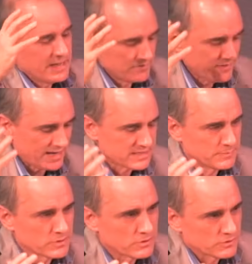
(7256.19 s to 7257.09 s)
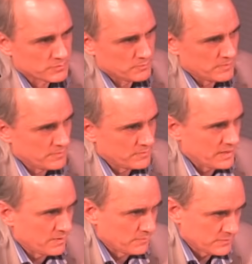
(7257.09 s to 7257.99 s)
And in fact, some of those
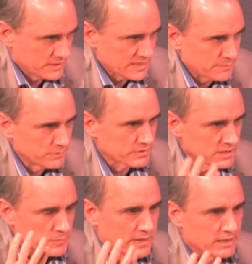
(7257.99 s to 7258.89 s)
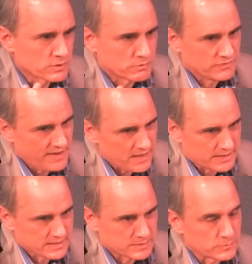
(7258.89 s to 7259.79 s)
uh, steeples and spires were
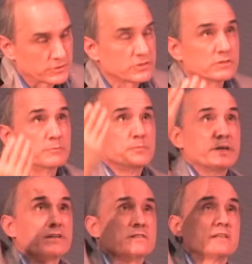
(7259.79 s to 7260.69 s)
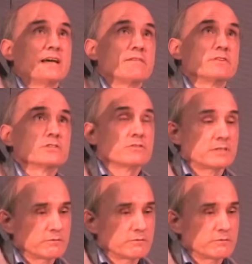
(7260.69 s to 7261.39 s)
phallic symbols to pierce the heavens so that